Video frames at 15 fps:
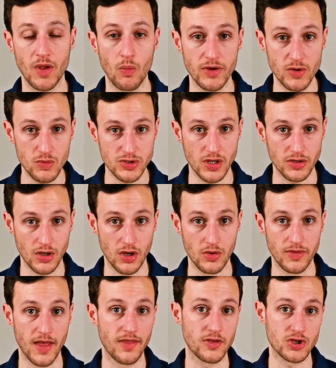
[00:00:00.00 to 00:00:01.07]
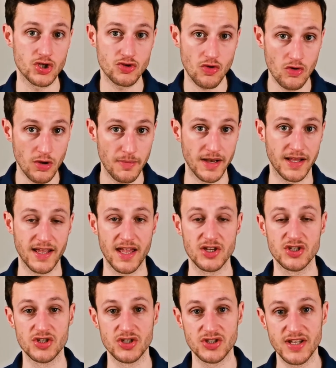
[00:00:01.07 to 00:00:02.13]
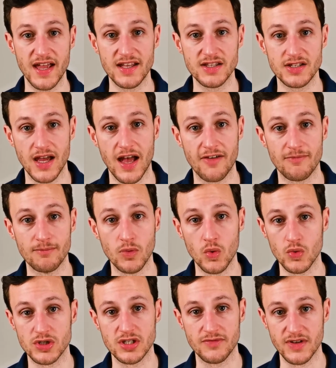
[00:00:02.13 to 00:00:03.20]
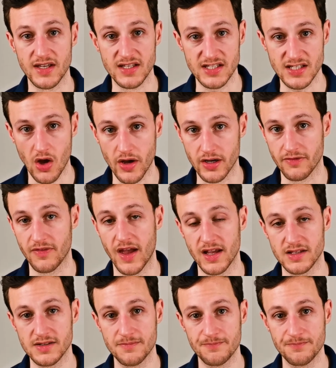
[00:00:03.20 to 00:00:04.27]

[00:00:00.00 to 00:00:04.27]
We also know that the stronger medications tend to have more severe side effects.